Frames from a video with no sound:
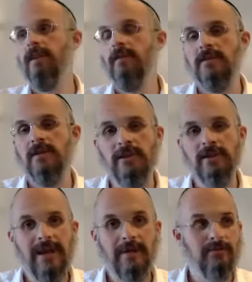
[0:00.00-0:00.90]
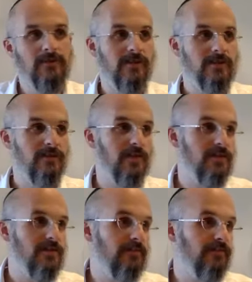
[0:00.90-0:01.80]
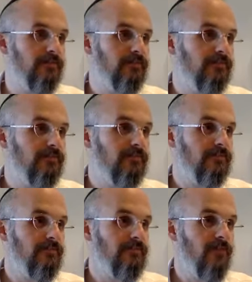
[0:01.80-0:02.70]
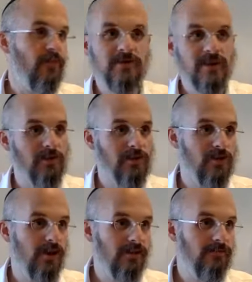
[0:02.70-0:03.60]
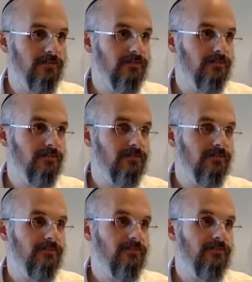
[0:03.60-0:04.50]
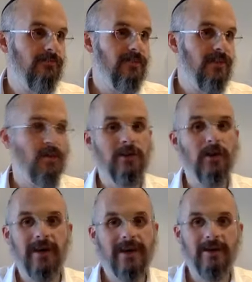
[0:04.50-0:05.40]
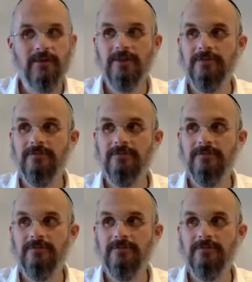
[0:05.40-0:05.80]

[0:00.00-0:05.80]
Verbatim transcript: Somebody slaps me across the face. First, I'm in shock. Now, when do I get angry?